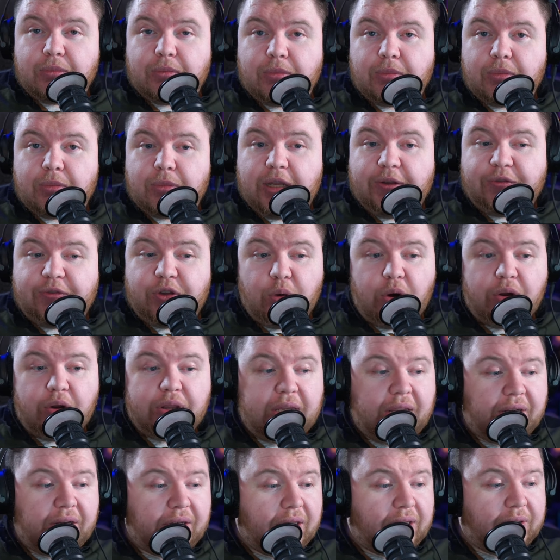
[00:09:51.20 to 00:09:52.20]
If you are at
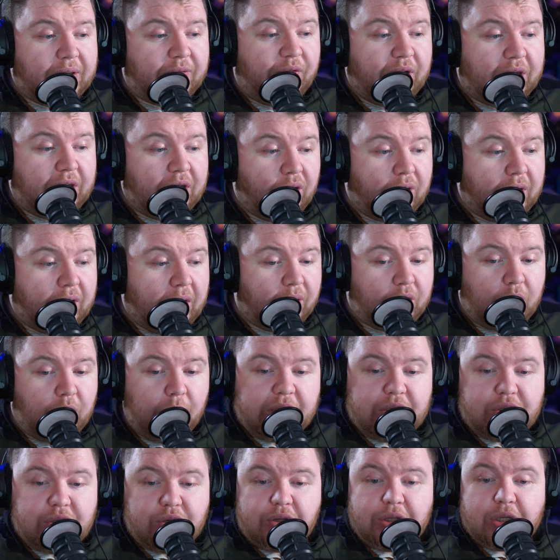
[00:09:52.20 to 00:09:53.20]
the end of this video now, you
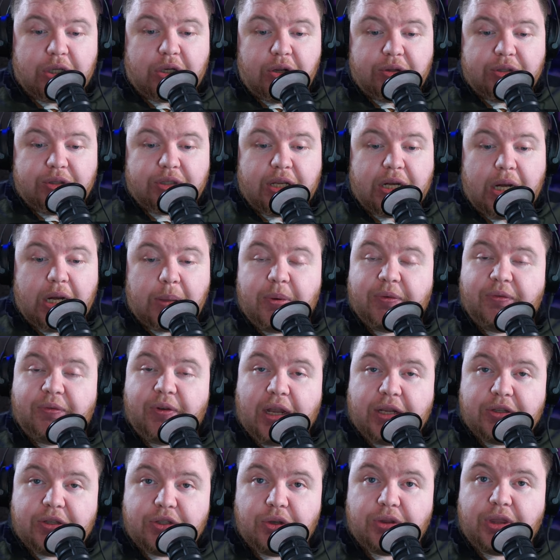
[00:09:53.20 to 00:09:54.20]
enjoy the content I
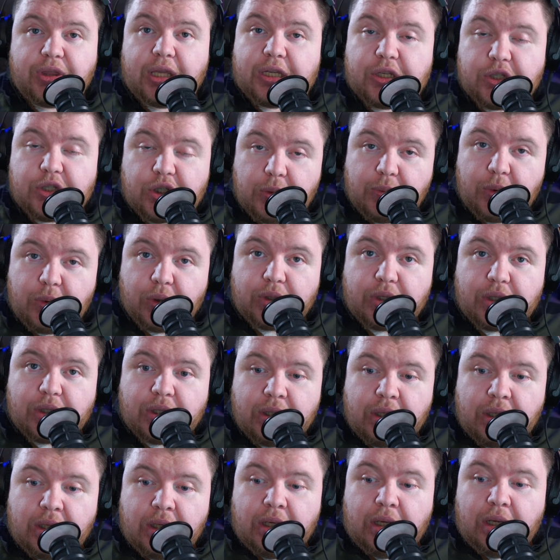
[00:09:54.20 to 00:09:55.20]
provide, so thank you so much.
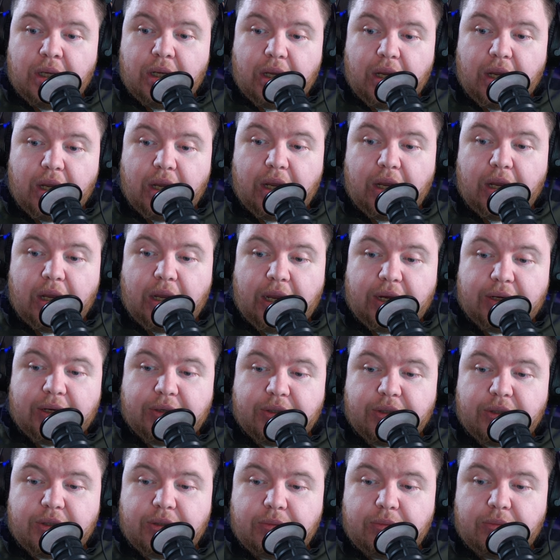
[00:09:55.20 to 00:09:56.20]

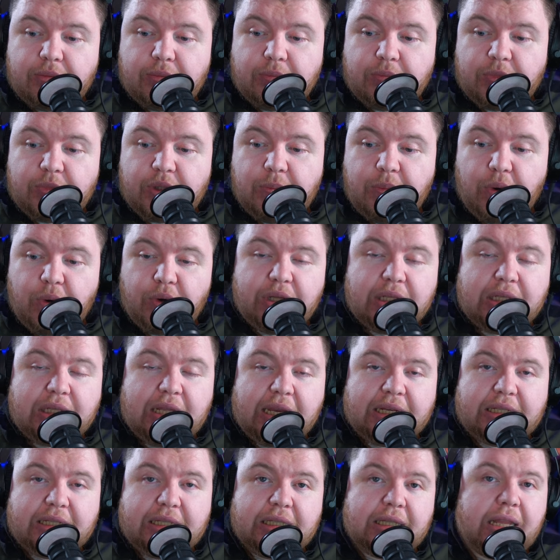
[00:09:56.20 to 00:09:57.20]
And you more than
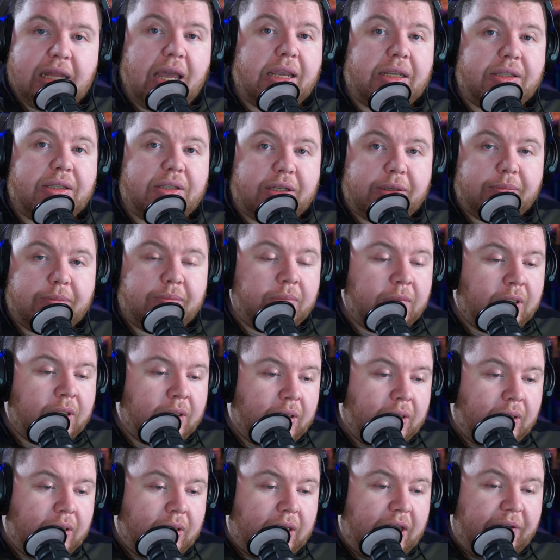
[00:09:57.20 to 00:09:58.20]
likely liked it.
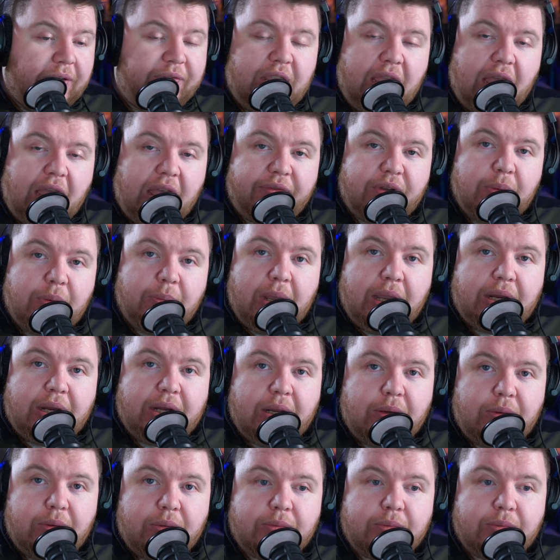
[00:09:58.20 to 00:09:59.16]
If you haven't by now,